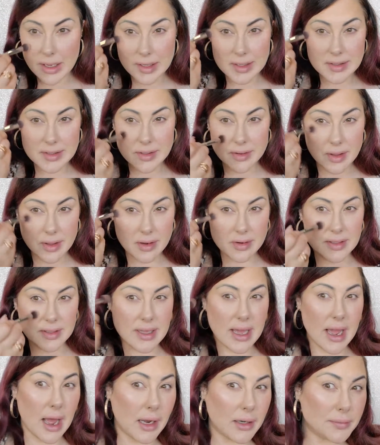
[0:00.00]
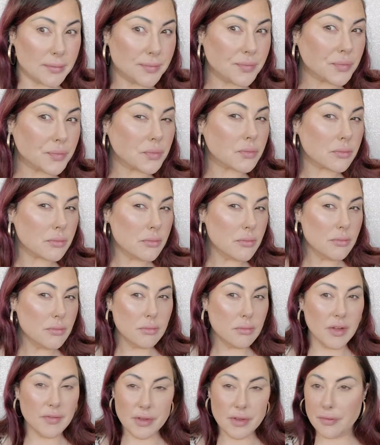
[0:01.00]
So there's that.
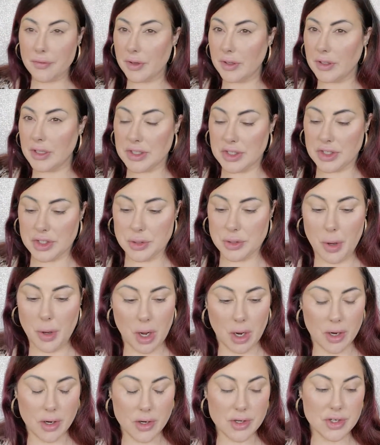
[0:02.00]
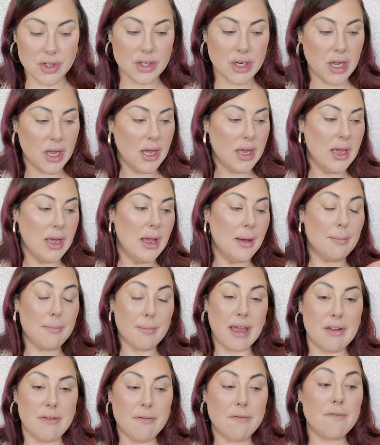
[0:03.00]
If you feel it's too harsh,
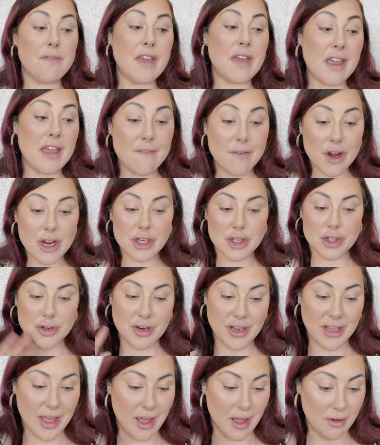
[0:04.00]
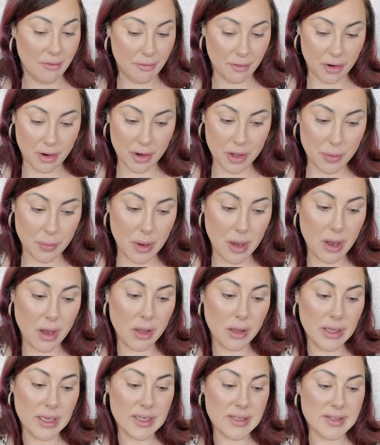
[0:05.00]
my favorite trick ever, you
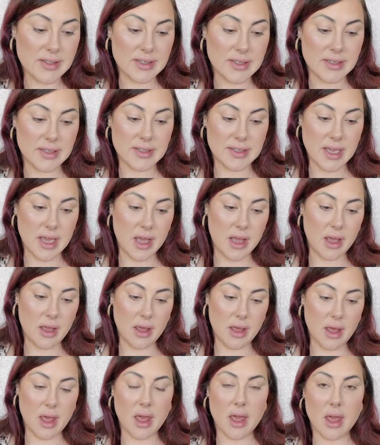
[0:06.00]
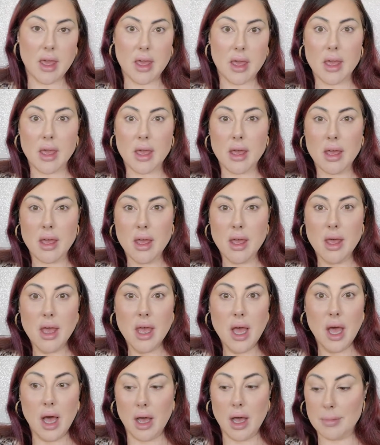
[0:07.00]
all, is to take a
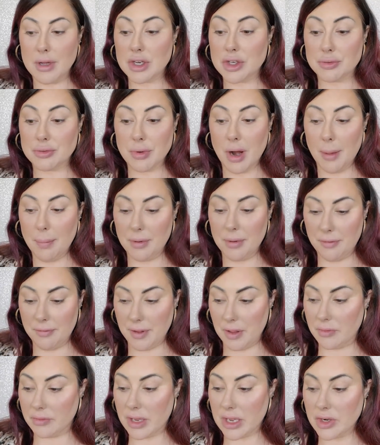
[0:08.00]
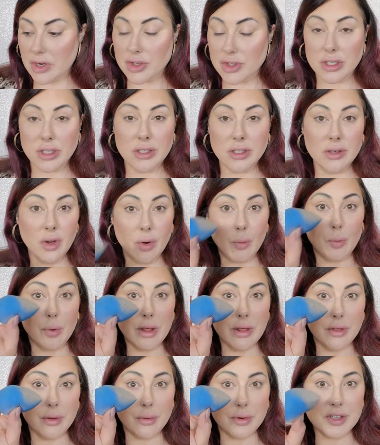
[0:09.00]
drop of foundation
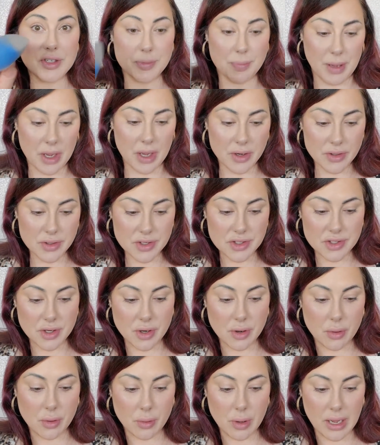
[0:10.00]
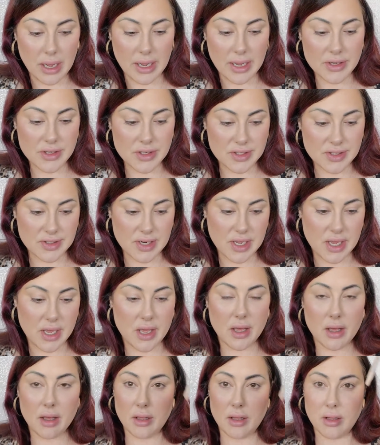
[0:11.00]
with your sponge. So I just
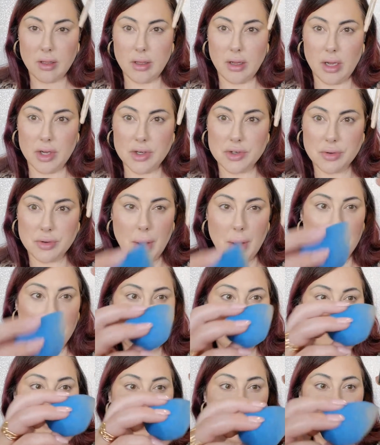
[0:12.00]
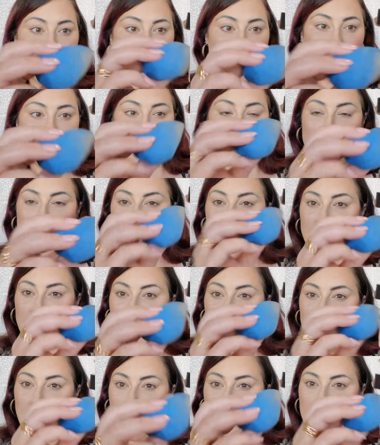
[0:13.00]
take a drop of this.
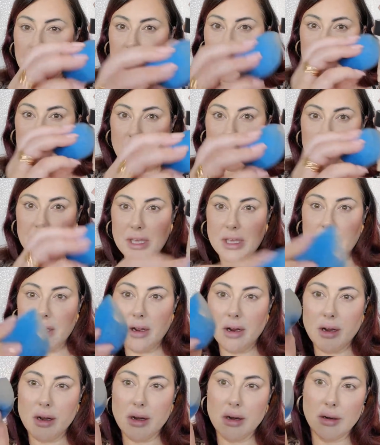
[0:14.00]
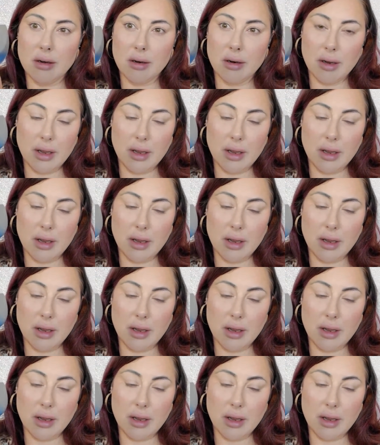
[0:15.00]
I pick it up here.